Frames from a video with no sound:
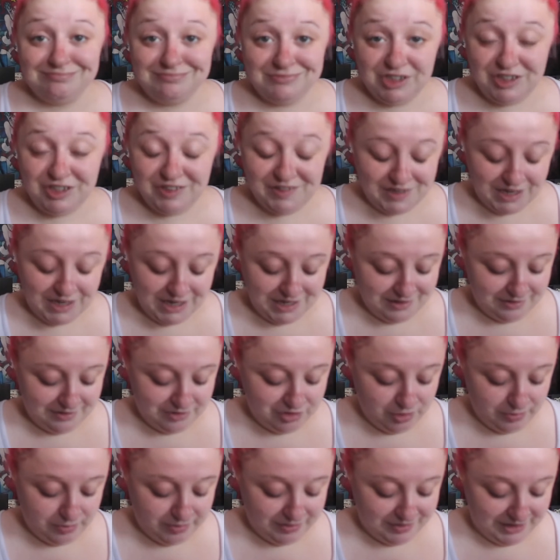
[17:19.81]
She's
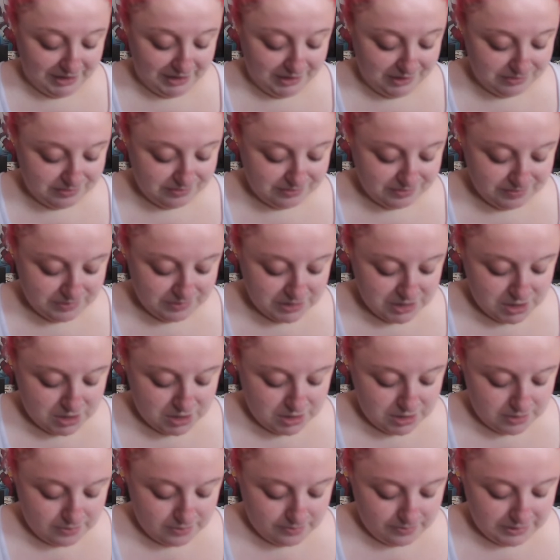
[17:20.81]
too busy
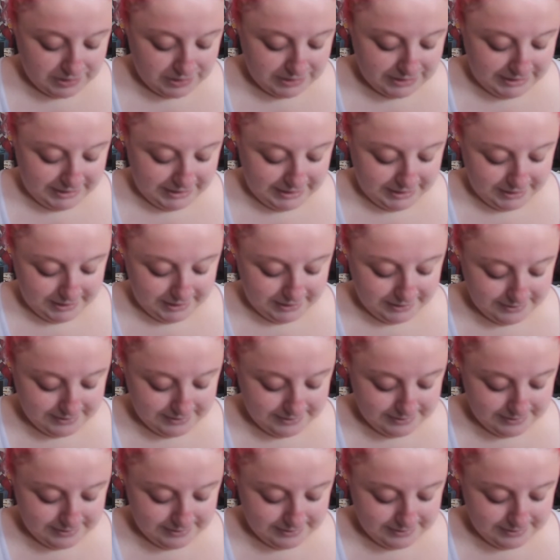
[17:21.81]
cleaning.